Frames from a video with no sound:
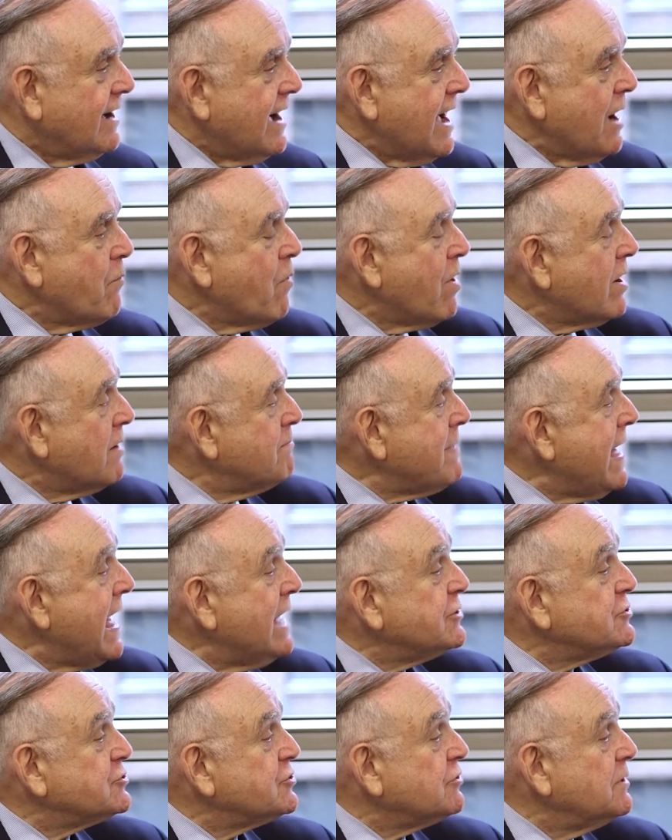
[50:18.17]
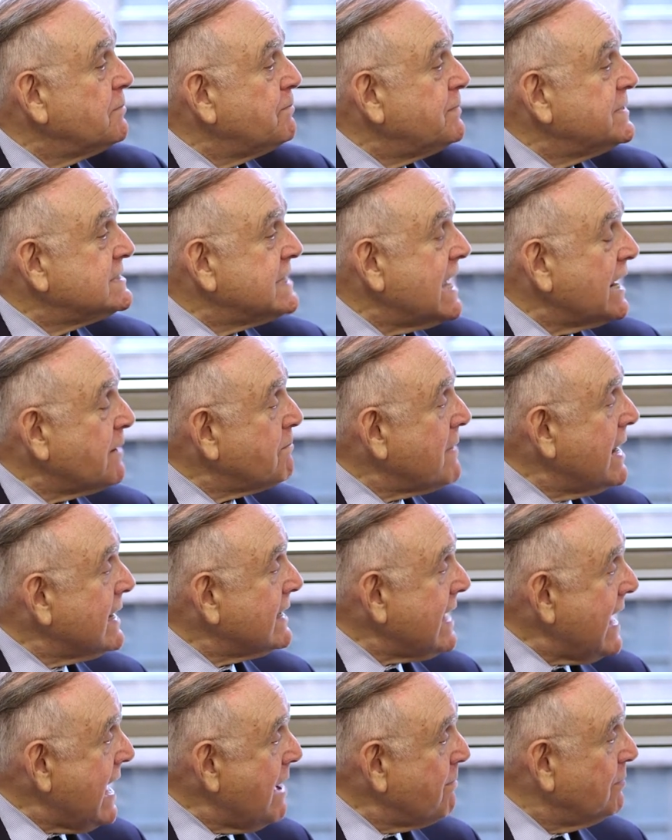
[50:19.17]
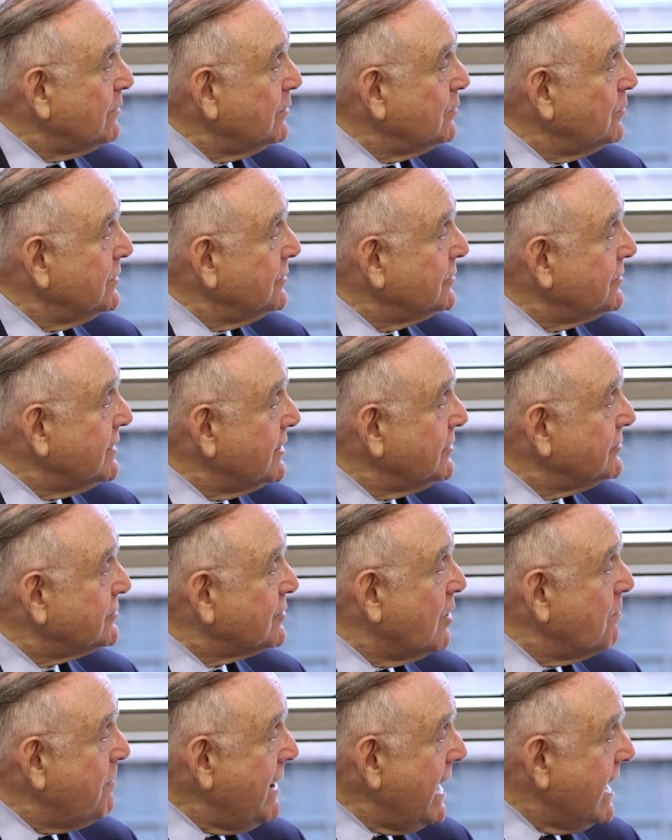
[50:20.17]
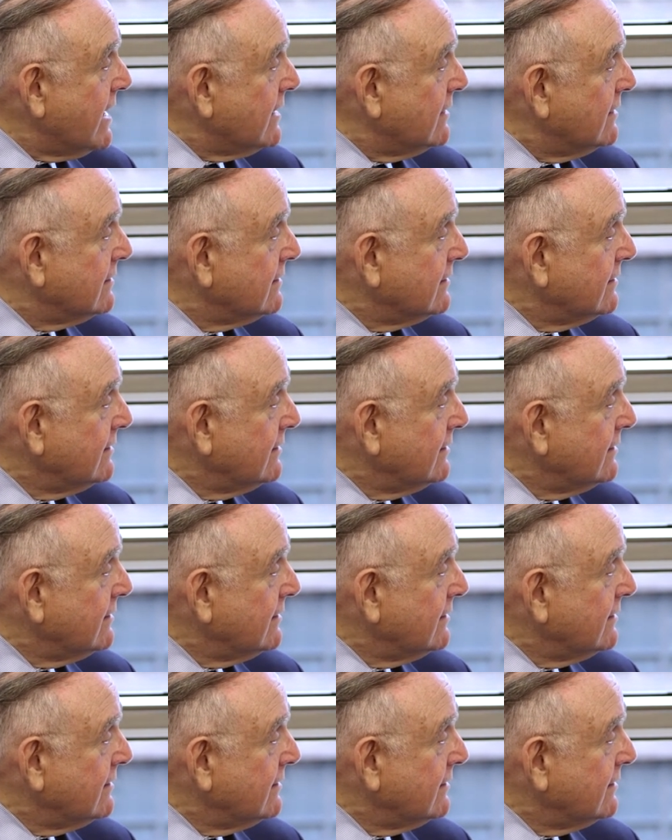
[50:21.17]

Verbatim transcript: I want a manager to protect my capital when things go bad.